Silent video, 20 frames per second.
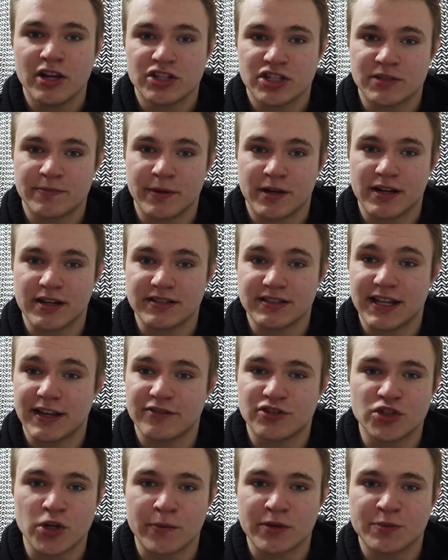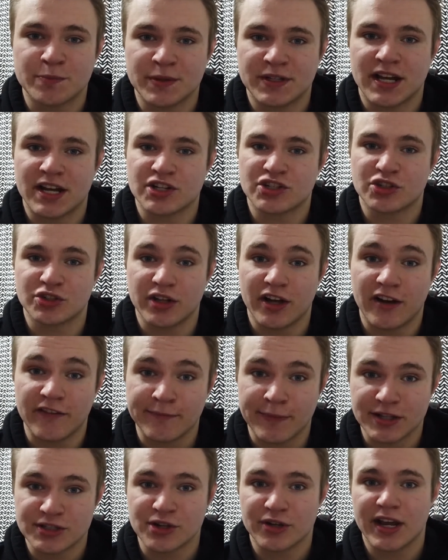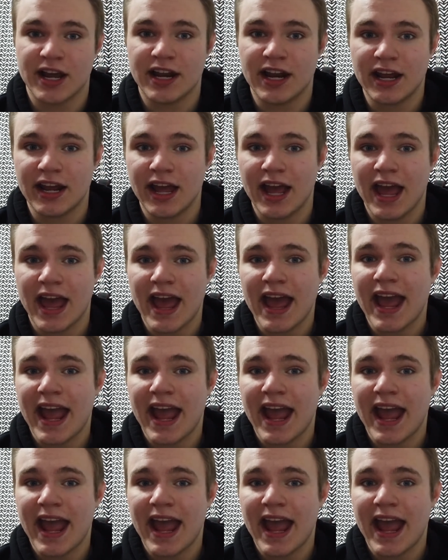just because they have so much potential of muscle gaining,